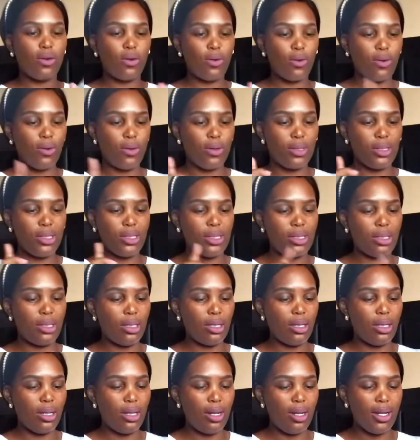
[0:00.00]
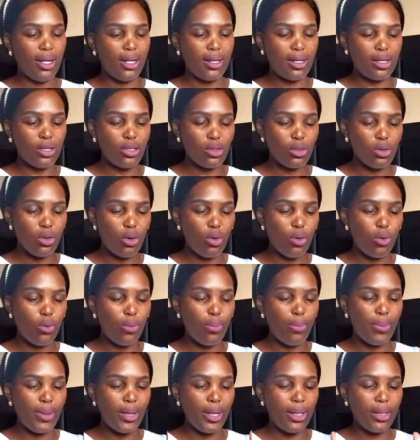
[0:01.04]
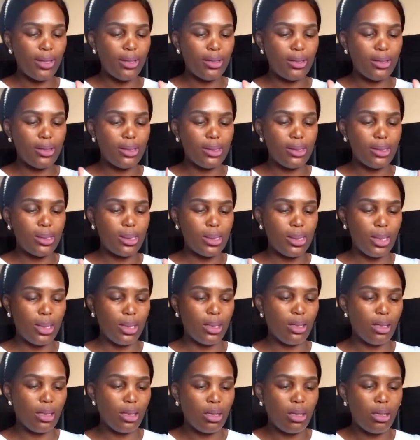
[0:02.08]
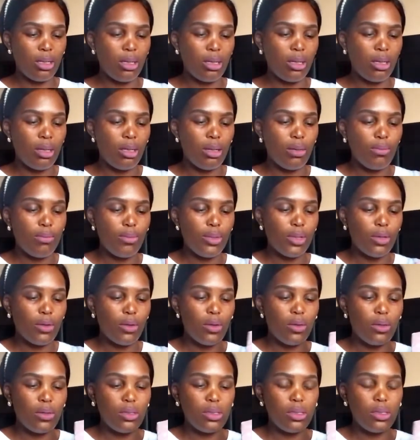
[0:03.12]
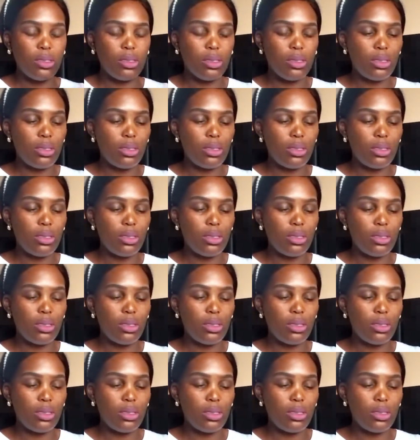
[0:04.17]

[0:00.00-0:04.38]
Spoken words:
got. Let us open this thing, because